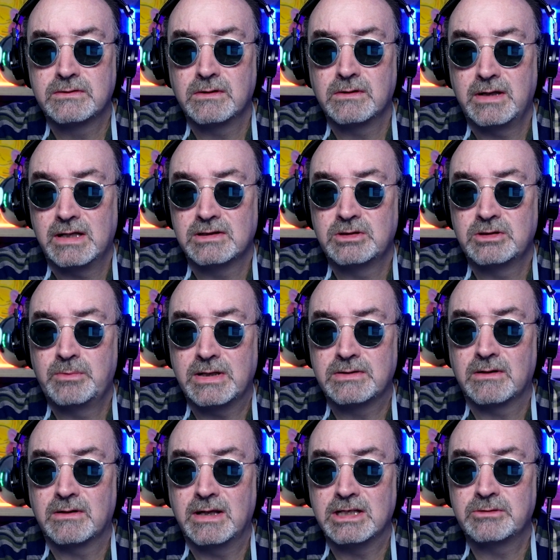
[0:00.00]
to enhance
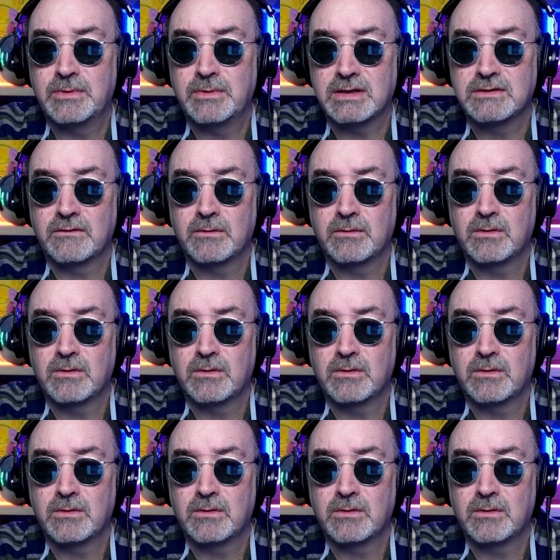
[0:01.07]
special aspects of